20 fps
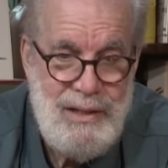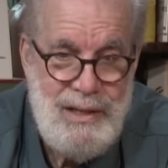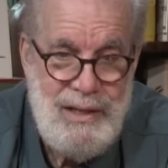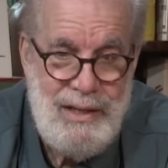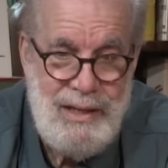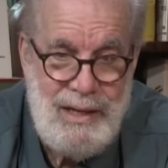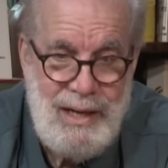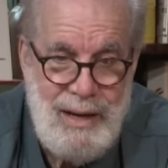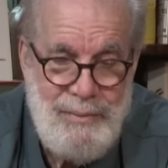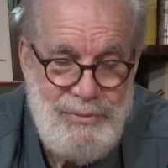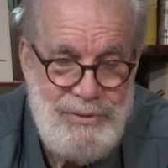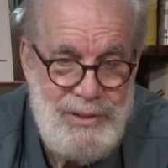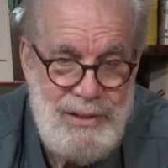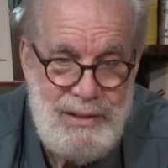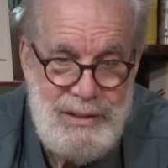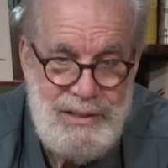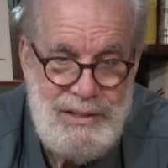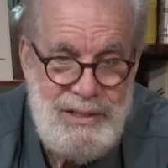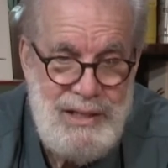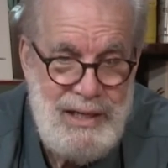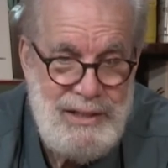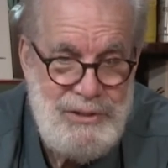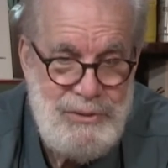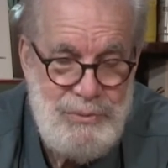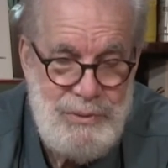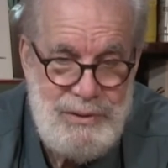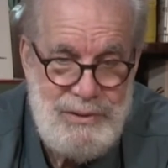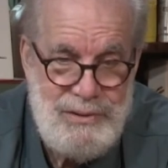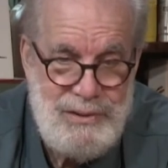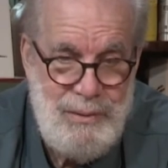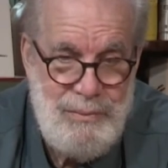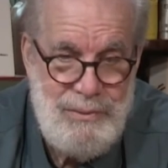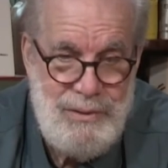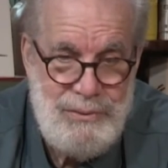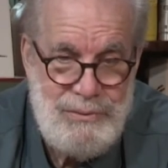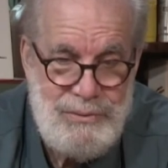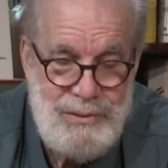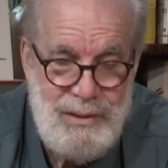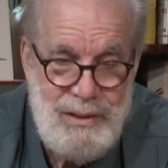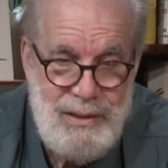And I'm still in touch with some of
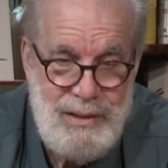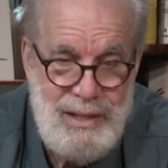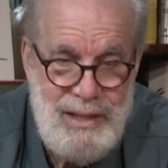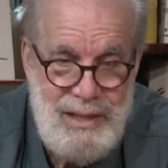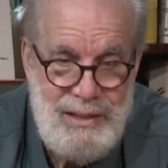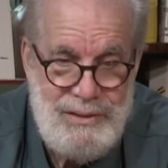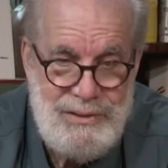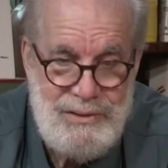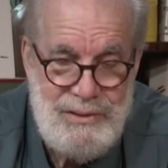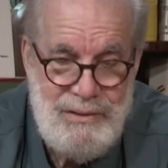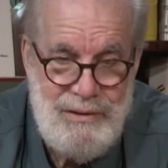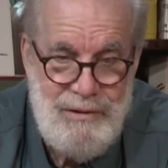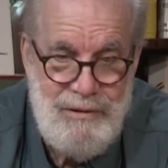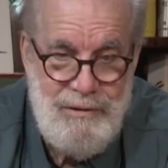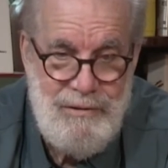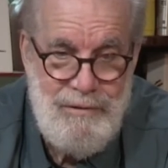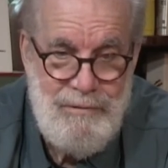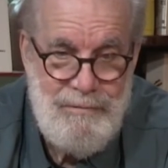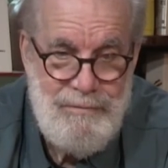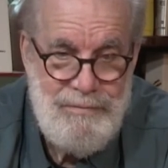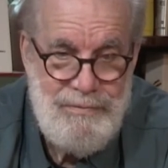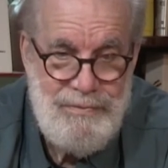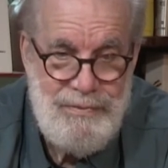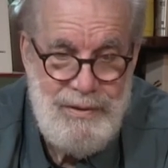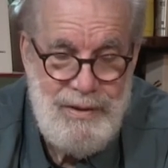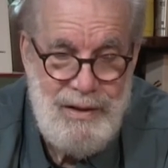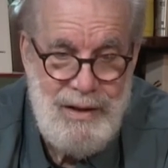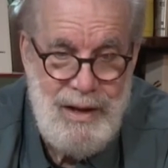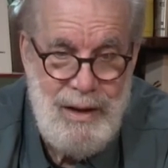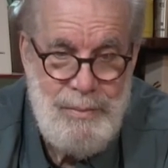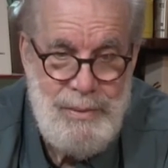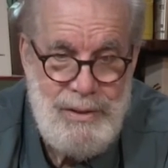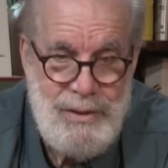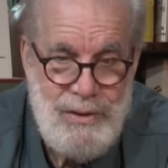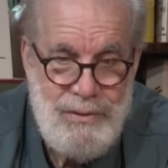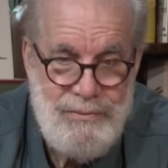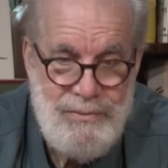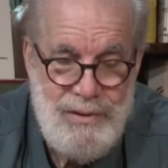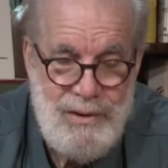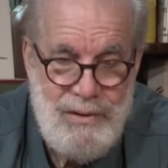those kids. I mean,
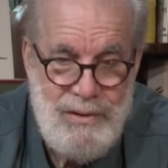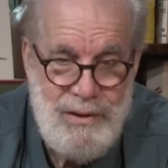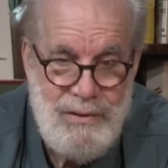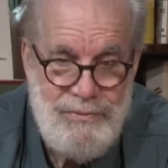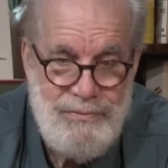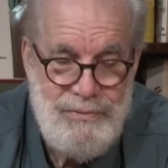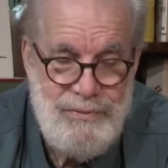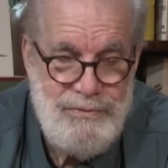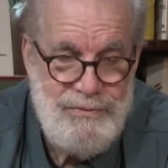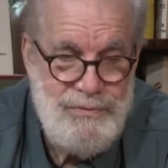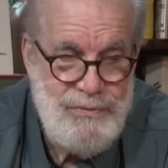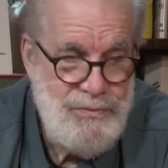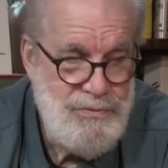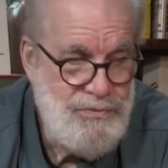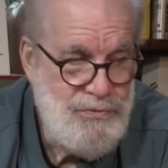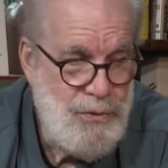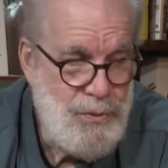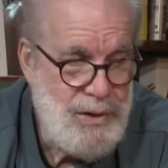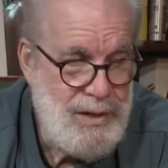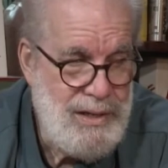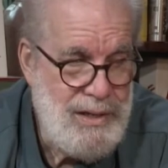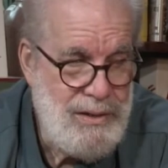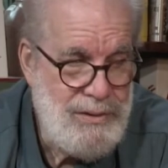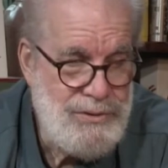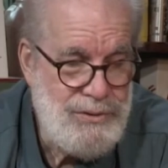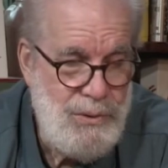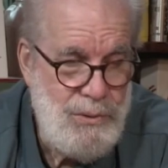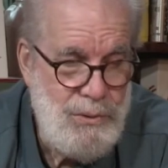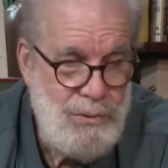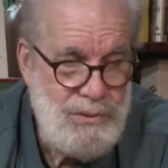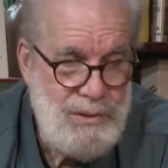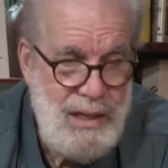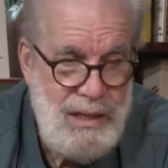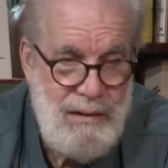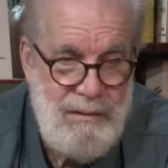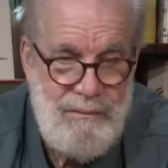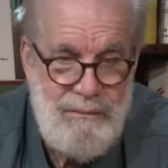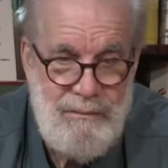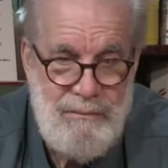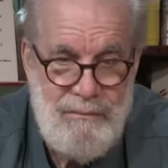they're 40 years old
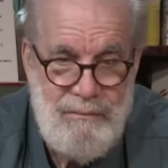now.